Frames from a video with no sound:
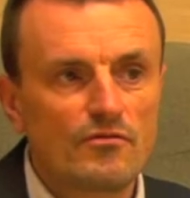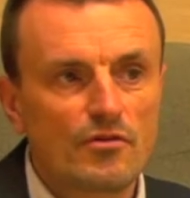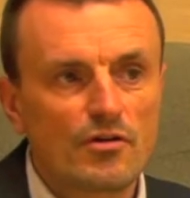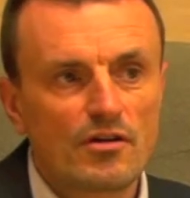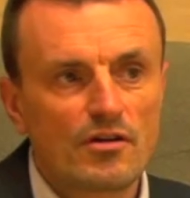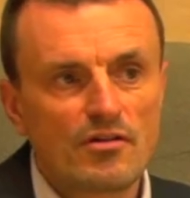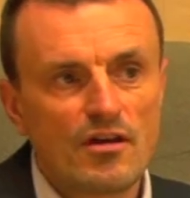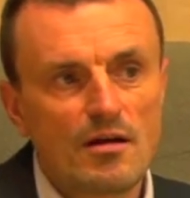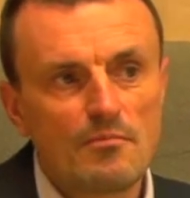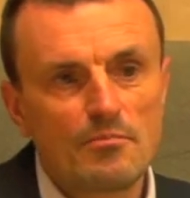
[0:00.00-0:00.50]
For
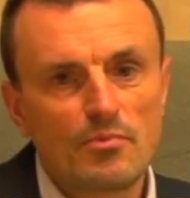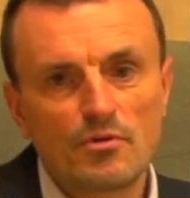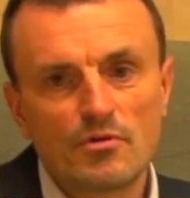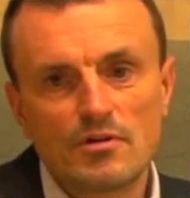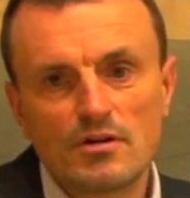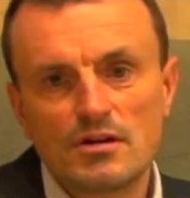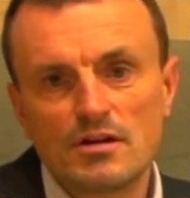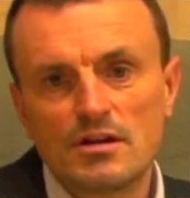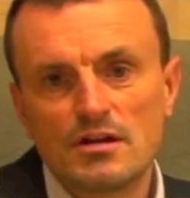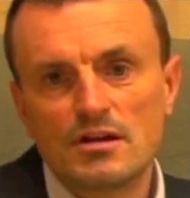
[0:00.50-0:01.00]

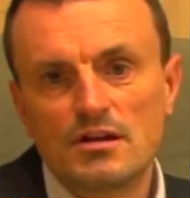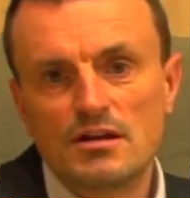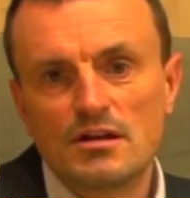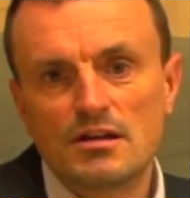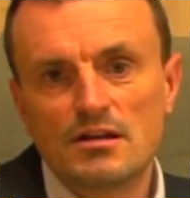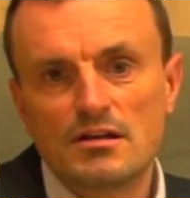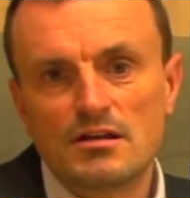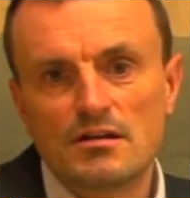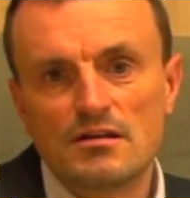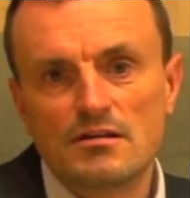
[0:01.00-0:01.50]
example,
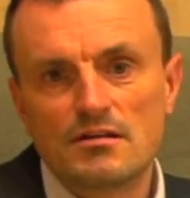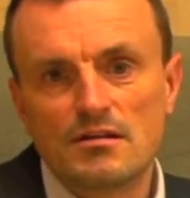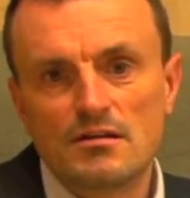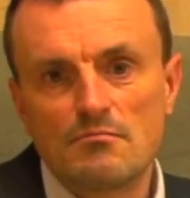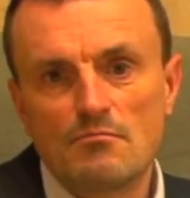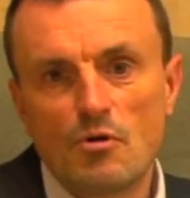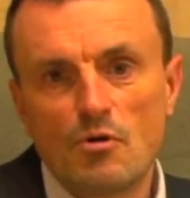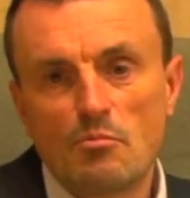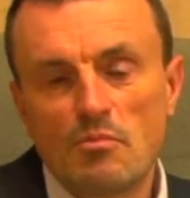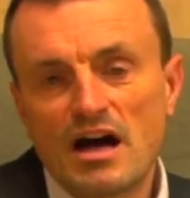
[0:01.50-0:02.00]
the
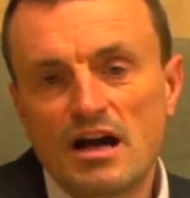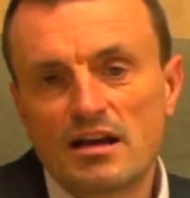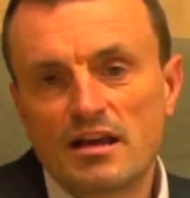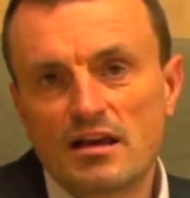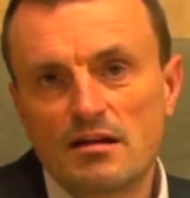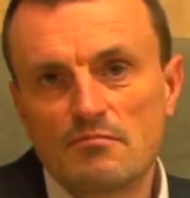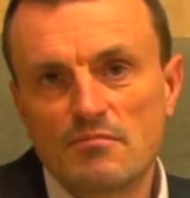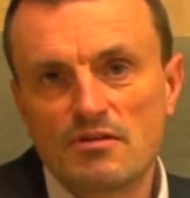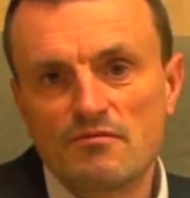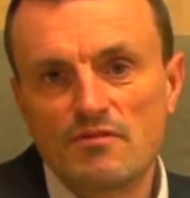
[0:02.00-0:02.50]
mobile
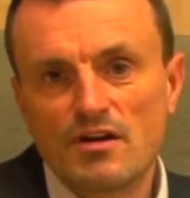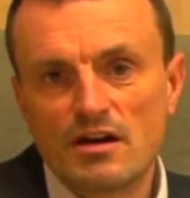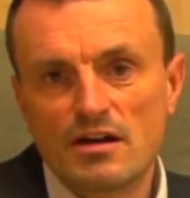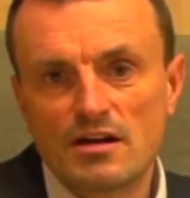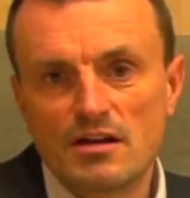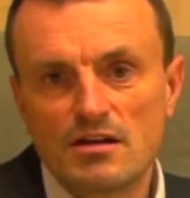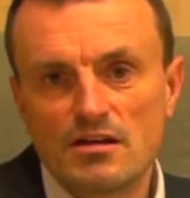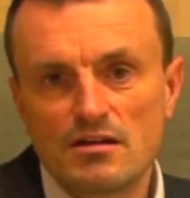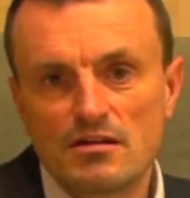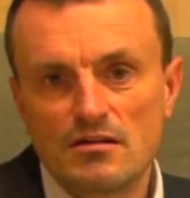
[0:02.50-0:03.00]
can be
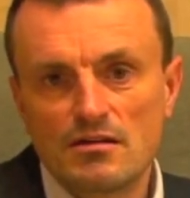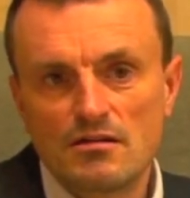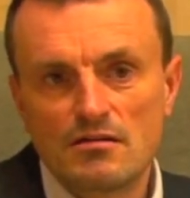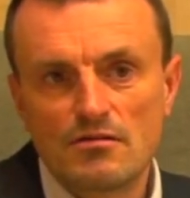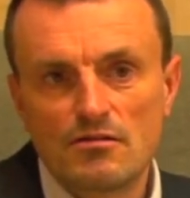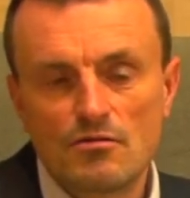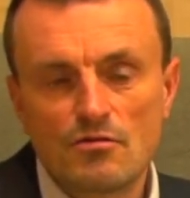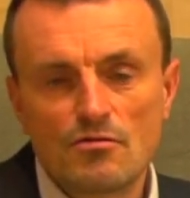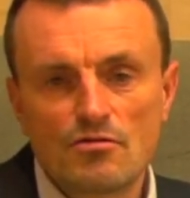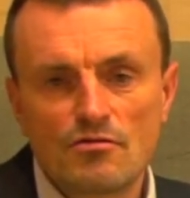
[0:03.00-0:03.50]
very
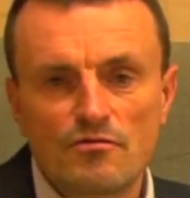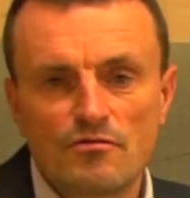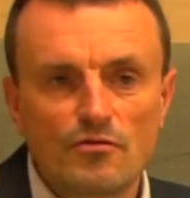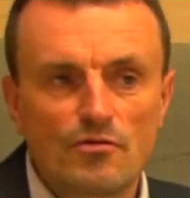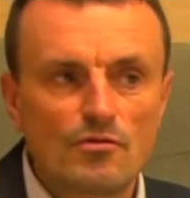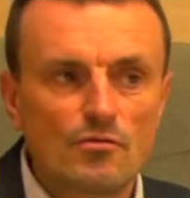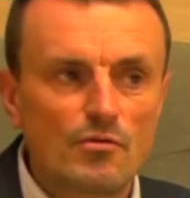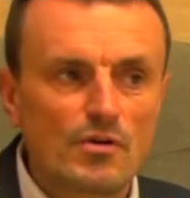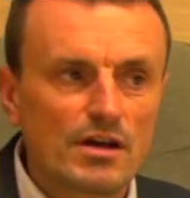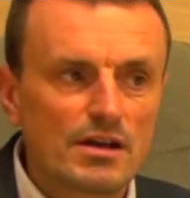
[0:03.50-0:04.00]

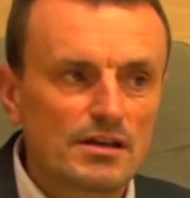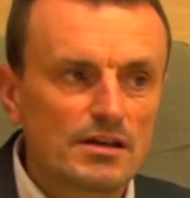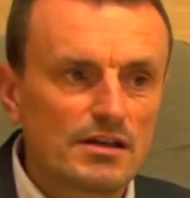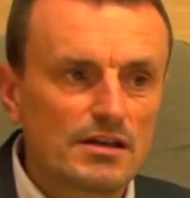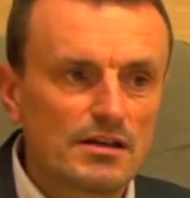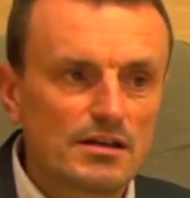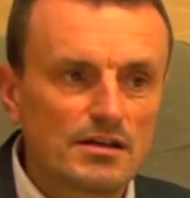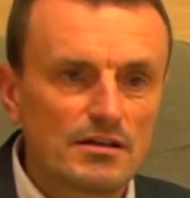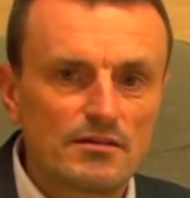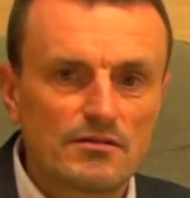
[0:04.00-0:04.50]
useful when
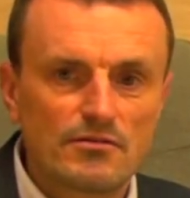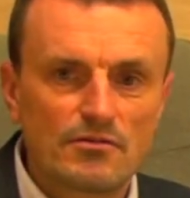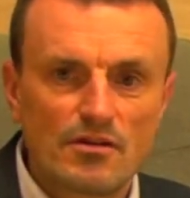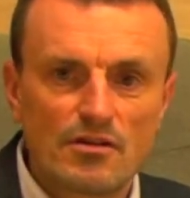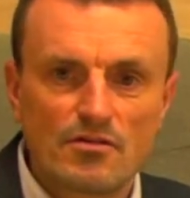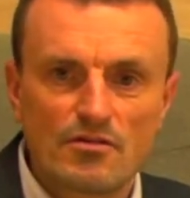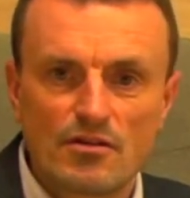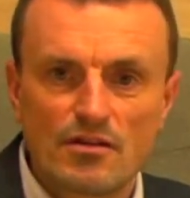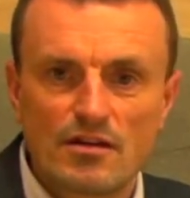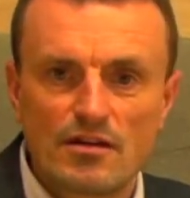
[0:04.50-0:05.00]
there
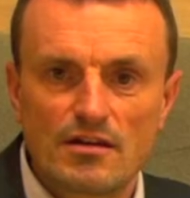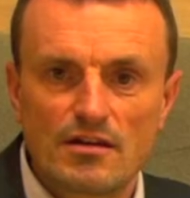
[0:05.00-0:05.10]
is,